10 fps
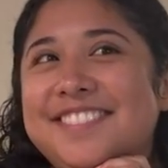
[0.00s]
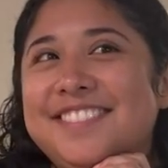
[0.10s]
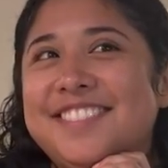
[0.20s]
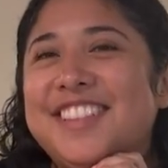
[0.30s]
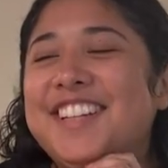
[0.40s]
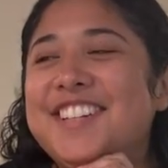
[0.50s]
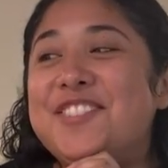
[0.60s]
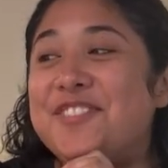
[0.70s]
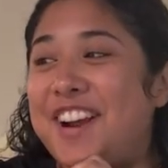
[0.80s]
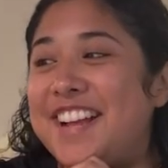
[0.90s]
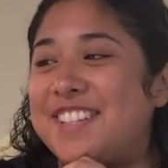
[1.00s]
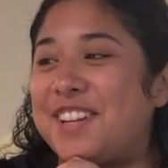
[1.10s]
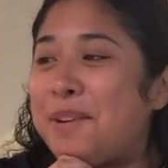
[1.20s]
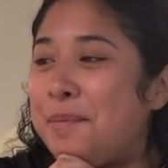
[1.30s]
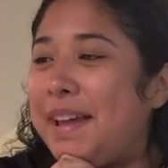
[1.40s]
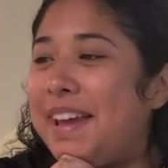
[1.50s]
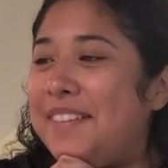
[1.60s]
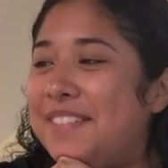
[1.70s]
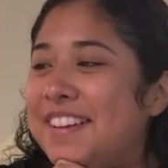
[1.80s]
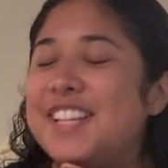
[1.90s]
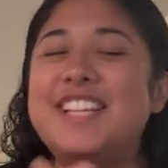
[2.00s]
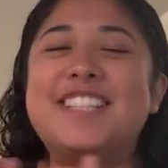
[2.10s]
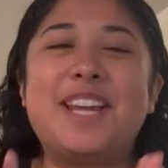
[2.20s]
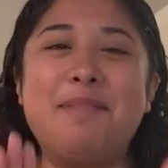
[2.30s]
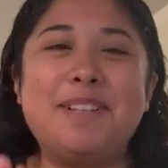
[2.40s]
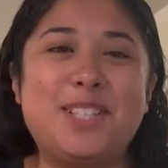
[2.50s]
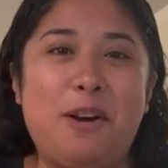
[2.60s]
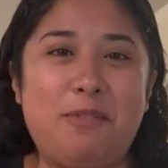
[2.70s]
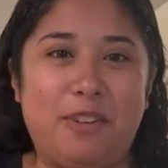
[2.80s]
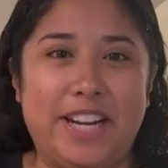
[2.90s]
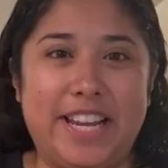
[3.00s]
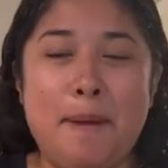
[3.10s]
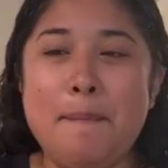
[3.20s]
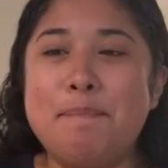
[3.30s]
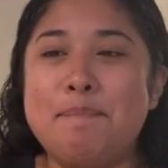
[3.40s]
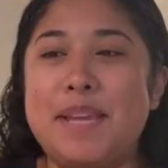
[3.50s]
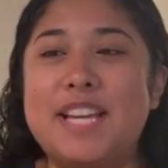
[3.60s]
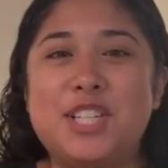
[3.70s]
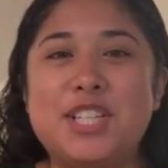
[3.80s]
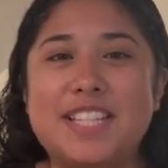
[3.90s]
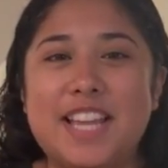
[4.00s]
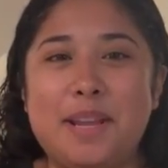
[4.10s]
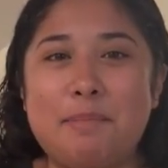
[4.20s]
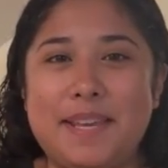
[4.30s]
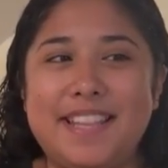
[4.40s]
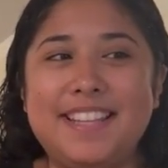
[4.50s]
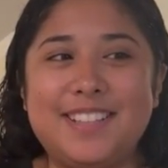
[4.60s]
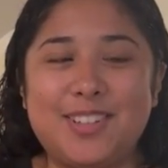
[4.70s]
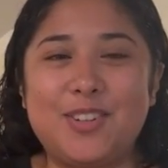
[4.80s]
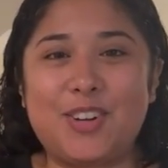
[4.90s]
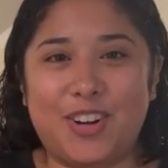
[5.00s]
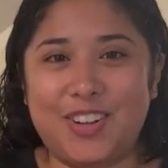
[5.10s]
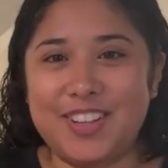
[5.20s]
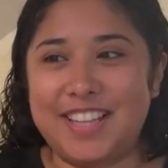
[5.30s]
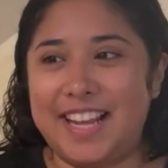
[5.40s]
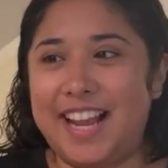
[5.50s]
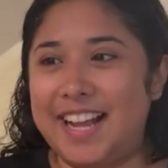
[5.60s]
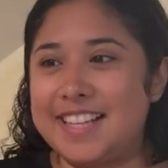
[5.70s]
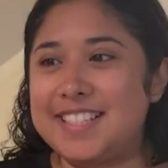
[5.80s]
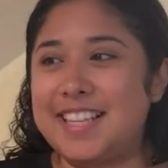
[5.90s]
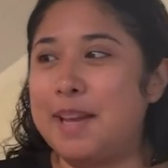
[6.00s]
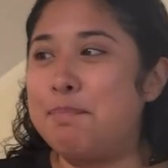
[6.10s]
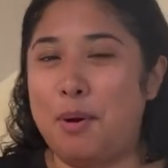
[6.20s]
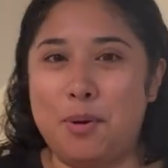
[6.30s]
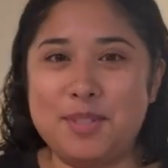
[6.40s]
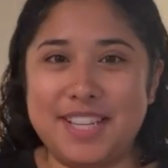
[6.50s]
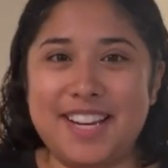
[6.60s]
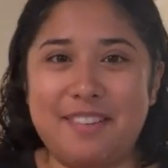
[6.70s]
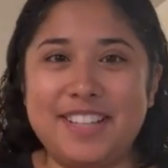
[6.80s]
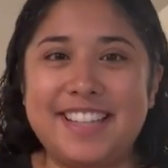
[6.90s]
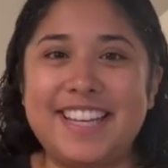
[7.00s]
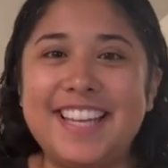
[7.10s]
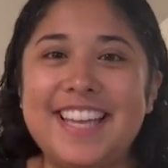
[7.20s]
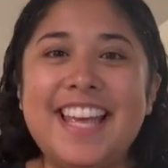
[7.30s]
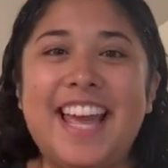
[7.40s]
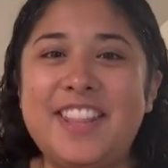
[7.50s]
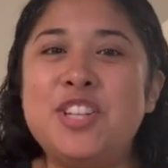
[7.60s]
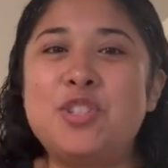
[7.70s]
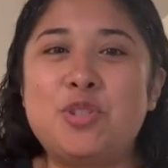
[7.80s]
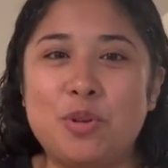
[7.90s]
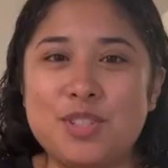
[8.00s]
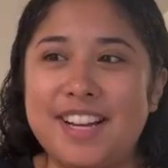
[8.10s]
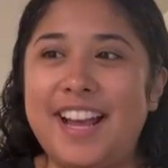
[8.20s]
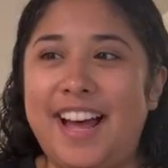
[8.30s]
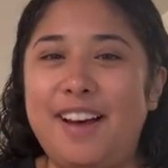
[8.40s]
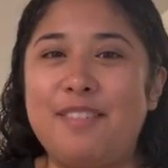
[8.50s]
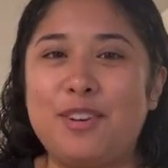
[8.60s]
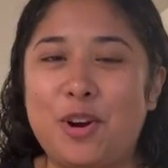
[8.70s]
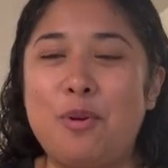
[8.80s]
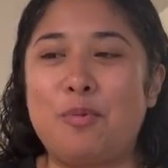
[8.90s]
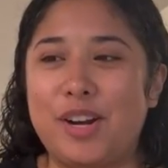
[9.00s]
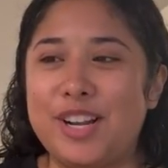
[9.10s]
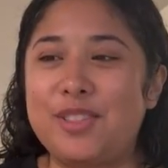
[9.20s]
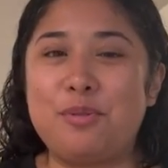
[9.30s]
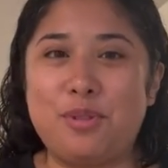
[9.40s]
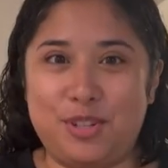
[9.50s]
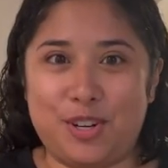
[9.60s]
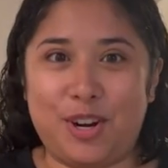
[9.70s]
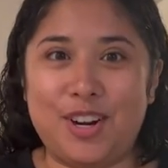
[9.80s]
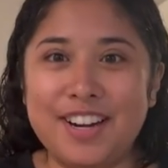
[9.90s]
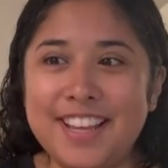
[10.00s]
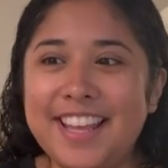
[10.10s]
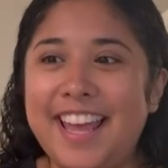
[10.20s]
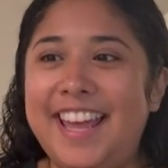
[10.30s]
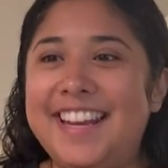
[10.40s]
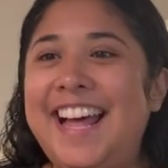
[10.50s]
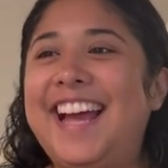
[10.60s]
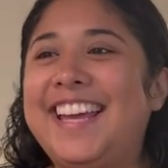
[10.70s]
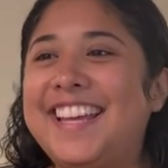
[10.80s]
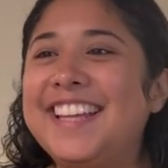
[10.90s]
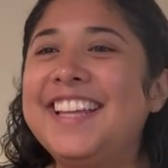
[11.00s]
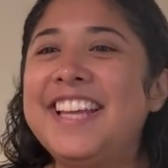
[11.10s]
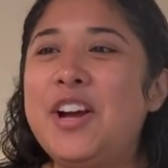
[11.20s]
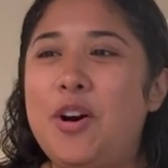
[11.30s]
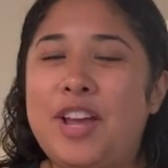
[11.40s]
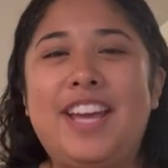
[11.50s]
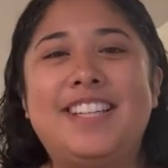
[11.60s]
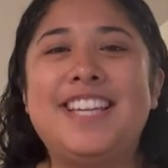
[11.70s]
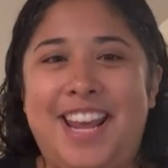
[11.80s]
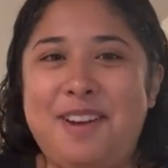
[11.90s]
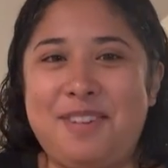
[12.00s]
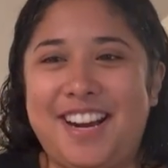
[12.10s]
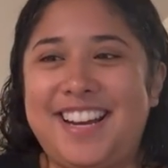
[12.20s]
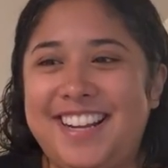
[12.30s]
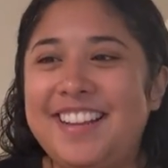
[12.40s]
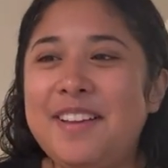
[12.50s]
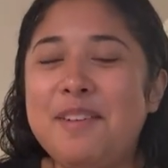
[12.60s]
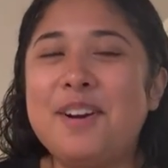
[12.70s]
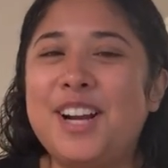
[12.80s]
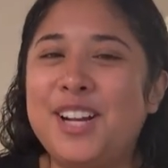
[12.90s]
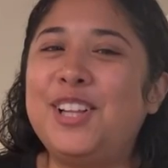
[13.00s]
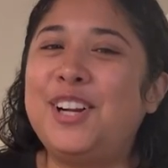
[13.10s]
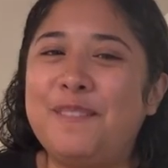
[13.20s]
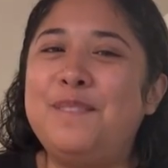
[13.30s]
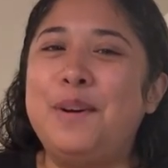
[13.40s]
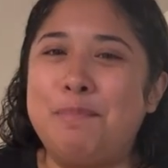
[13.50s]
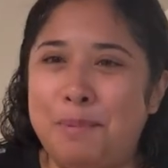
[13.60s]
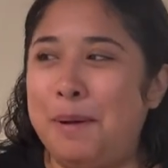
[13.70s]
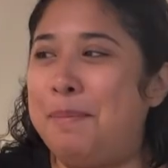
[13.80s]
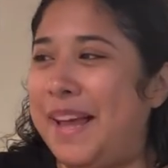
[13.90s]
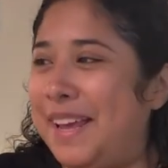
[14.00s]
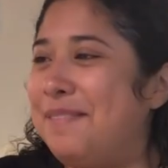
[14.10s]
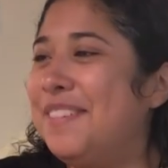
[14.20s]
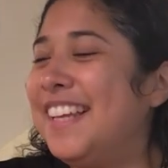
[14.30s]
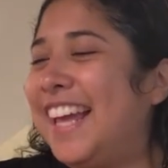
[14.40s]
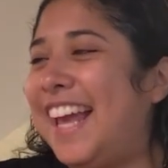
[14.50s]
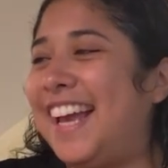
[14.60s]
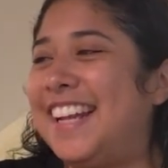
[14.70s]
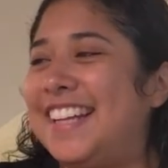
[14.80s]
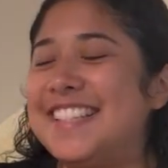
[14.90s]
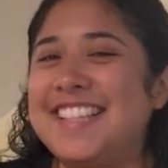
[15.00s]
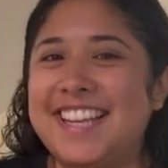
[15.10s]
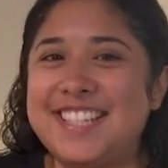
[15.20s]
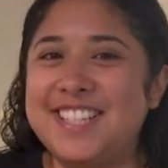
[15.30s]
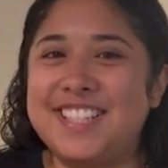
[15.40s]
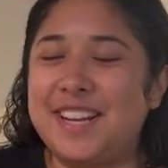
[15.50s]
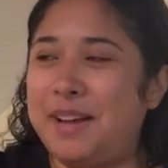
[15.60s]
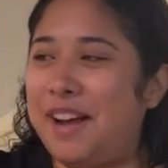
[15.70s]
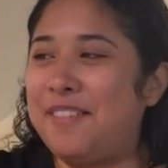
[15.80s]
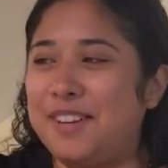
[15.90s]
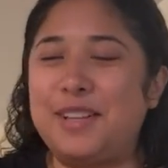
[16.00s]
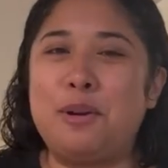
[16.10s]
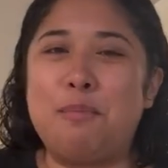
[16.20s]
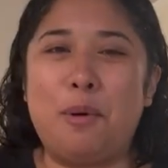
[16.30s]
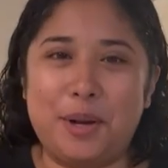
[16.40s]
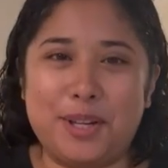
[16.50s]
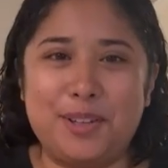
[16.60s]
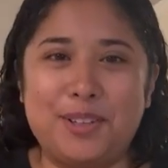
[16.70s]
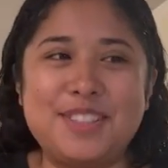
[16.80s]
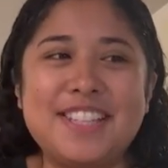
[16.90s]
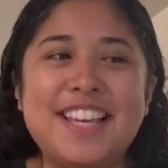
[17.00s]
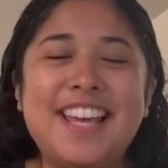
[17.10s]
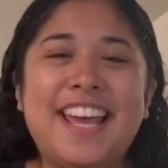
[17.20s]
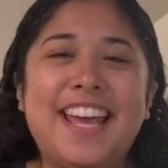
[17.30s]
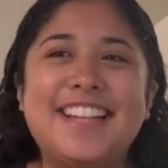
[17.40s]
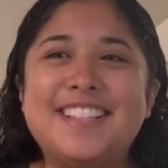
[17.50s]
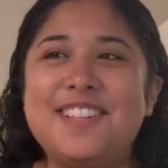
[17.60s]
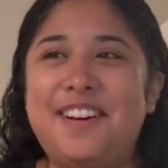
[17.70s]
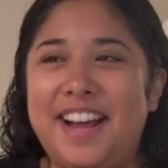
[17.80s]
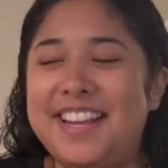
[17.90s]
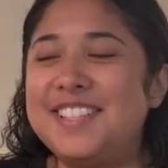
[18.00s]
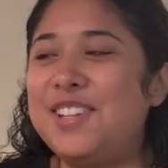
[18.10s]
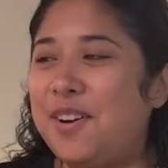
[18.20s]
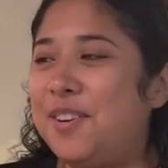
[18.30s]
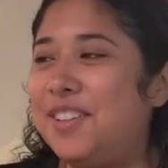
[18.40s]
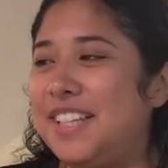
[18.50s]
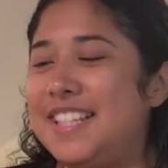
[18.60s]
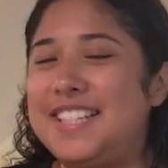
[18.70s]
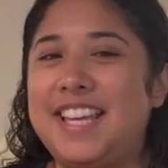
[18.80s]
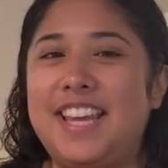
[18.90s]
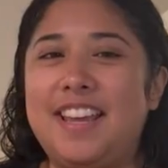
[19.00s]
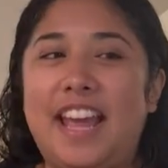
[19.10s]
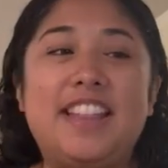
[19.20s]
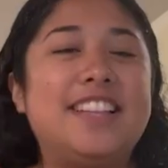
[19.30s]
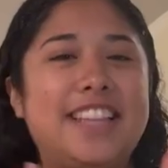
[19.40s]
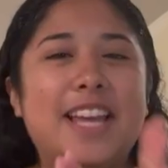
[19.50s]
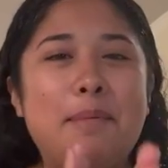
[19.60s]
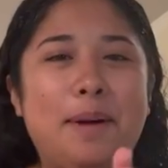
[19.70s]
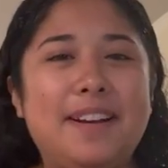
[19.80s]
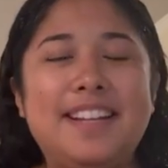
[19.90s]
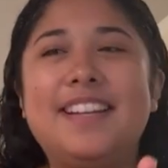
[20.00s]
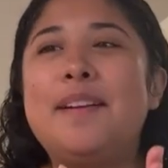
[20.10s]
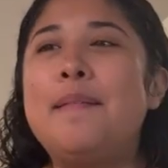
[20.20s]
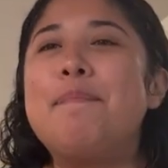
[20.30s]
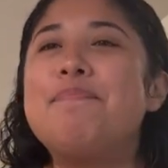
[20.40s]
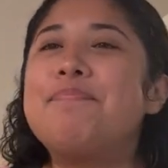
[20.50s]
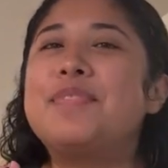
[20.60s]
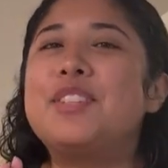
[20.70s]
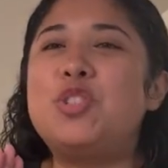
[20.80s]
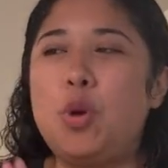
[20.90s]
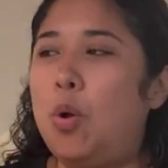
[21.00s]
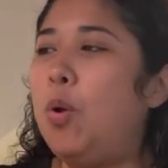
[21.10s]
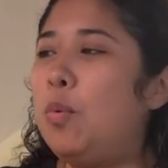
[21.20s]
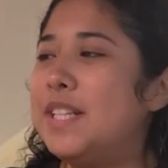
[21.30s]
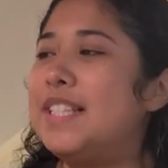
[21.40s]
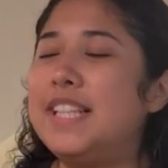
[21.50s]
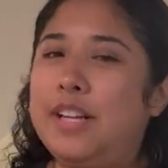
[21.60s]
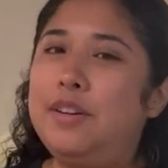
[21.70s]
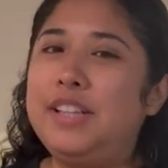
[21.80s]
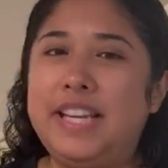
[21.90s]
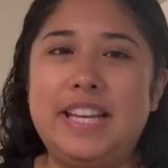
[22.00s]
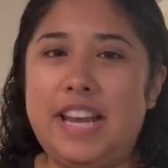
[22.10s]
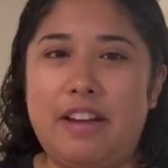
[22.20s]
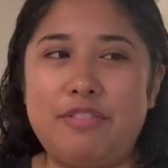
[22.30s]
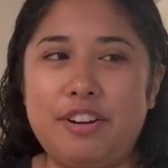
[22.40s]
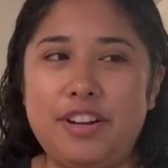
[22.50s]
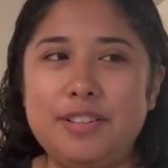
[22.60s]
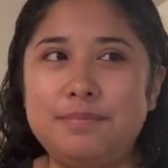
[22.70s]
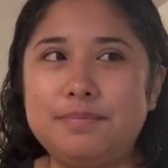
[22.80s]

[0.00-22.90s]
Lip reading: we're gonna dress her, babe. It's gonna be so funny because she's gonna be the little girl that has like bows and everything, and then Joel's gonna have her go running through the dirt and like, okay, today we're gonna learn football, babe. And it's like she's gonna have her little moños, and so I can totally see. And the thing about it, Joel was literally never